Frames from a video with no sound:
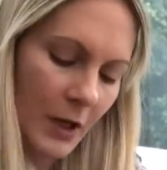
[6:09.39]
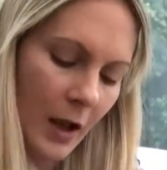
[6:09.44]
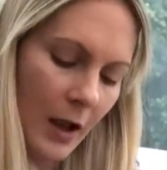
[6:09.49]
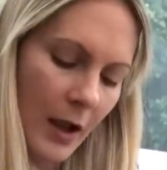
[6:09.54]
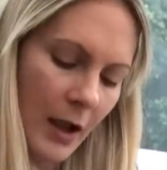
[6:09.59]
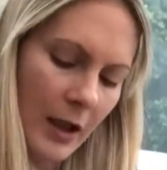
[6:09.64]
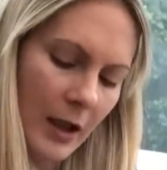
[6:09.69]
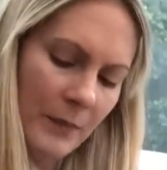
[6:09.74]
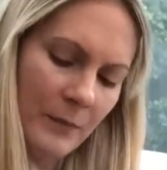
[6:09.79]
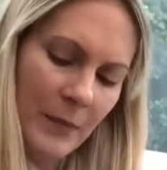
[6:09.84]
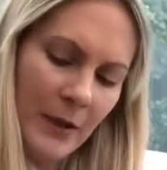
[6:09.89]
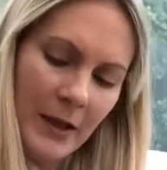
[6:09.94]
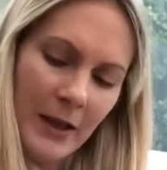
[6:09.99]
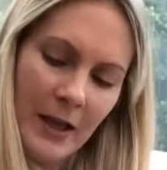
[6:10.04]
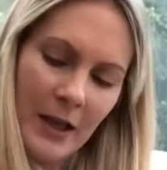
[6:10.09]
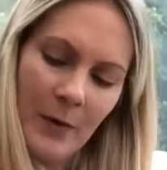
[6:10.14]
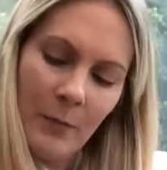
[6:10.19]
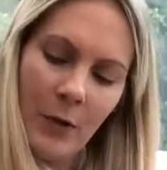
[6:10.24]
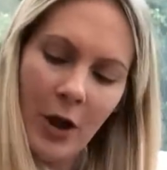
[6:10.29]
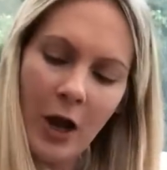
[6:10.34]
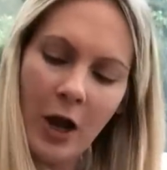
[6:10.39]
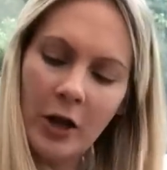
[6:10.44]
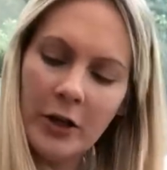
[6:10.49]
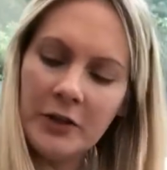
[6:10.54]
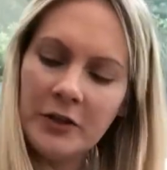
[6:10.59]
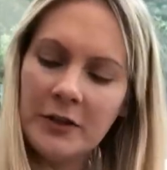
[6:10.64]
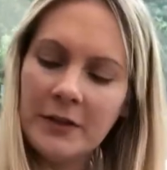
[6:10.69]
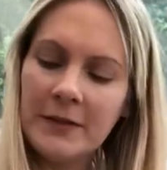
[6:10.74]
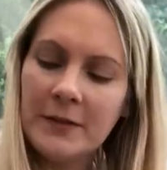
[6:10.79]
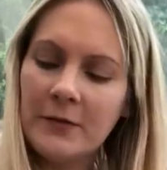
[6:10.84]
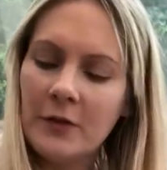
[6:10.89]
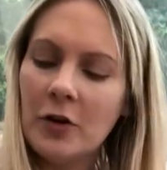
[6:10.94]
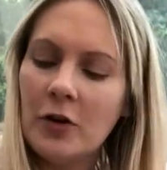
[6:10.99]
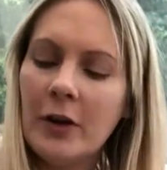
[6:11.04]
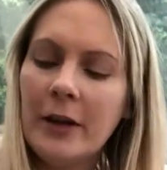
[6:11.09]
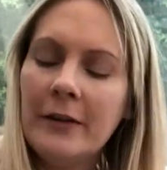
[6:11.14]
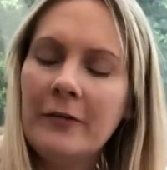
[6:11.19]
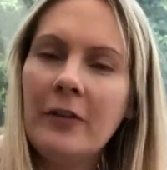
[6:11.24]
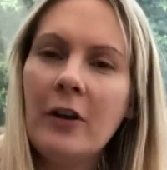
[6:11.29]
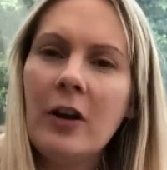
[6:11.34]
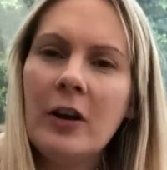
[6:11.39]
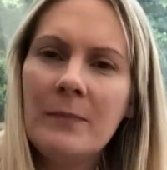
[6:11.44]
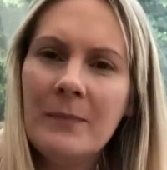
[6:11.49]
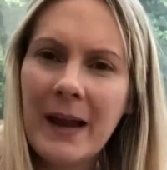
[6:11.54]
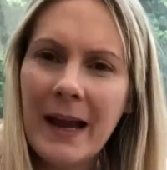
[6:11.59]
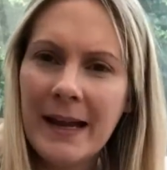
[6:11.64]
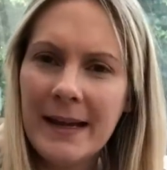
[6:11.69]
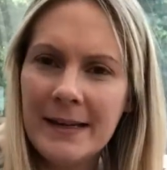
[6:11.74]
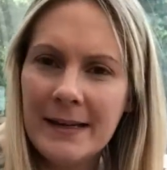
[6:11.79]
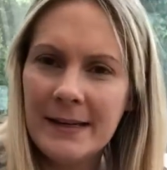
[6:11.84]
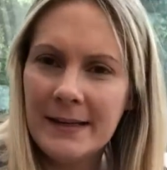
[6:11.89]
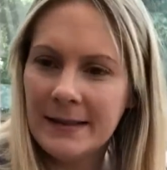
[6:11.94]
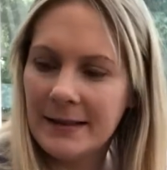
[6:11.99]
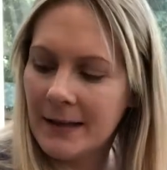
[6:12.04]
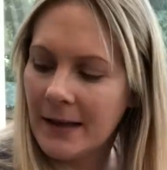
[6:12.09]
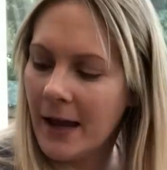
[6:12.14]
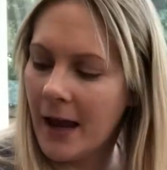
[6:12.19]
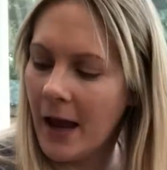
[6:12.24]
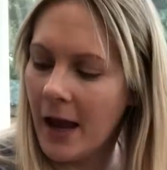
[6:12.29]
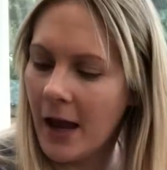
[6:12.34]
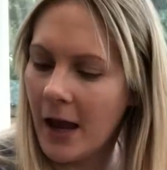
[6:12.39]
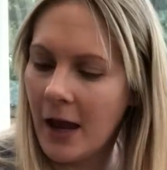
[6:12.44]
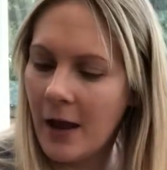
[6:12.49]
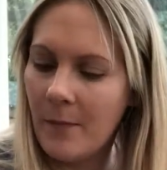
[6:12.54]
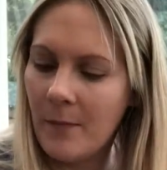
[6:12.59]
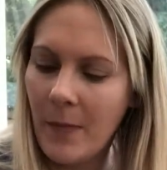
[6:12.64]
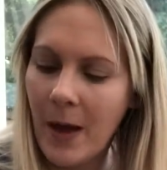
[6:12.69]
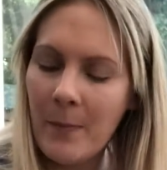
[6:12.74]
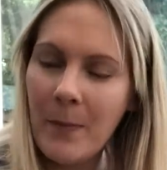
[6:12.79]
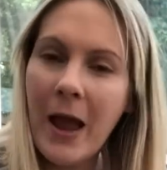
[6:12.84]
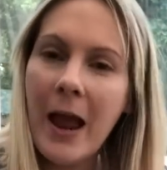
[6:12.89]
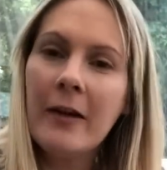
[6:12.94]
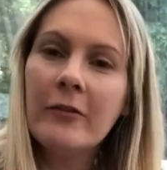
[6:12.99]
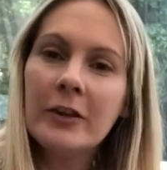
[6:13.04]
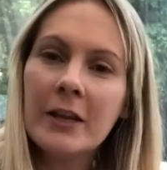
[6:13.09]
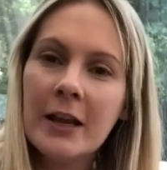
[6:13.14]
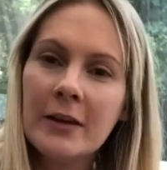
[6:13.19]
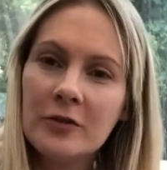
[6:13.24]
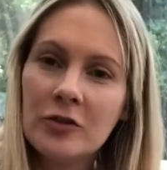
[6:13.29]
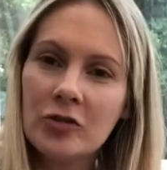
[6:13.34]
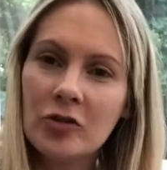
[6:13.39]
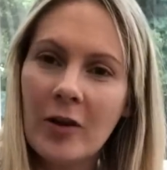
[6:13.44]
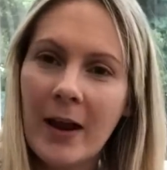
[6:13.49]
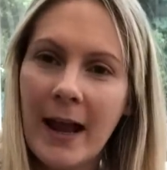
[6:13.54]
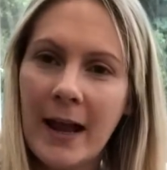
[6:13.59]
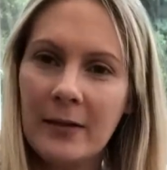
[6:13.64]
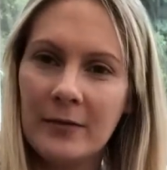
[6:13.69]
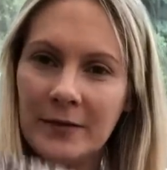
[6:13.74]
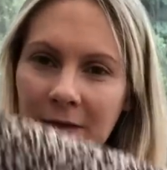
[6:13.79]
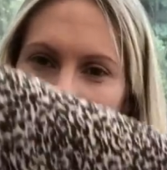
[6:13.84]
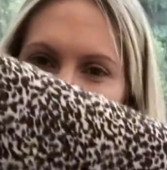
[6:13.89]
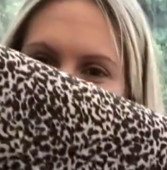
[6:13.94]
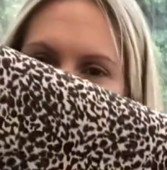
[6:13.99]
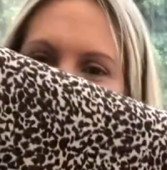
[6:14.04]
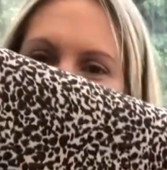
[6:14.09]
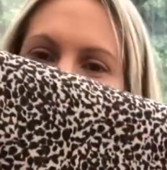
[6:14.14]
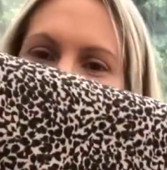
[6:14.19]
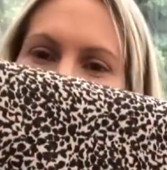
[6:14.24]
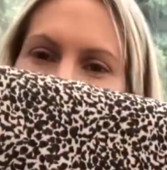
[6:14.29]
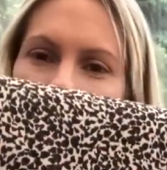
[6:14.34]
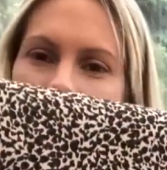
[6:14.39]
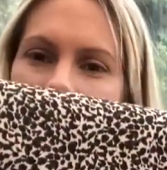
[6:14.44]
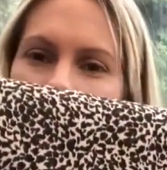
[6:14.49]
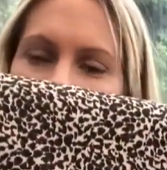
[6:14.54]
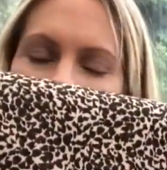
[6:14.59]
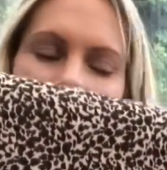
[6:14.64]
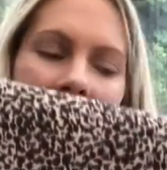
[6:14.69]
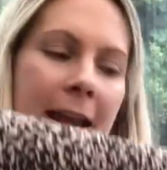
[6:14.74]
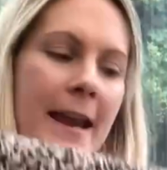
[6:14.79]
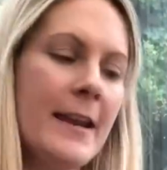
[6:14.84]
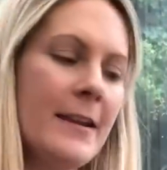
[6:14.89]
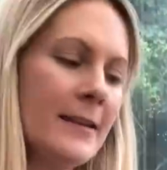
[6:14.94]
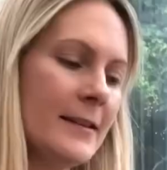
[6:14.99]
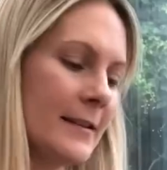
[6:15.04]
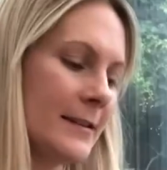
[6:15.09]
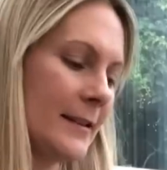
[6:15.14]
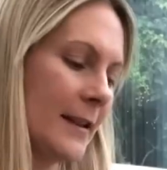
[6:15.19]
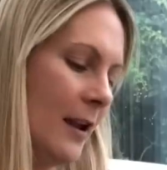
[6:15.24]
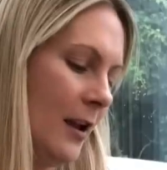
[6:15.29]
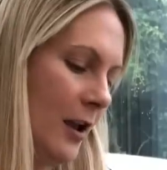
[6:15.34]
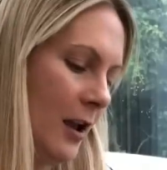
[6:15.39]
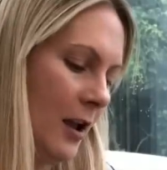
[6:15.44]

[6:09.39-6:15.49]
But I just thought if I made a pair of those trousers in this,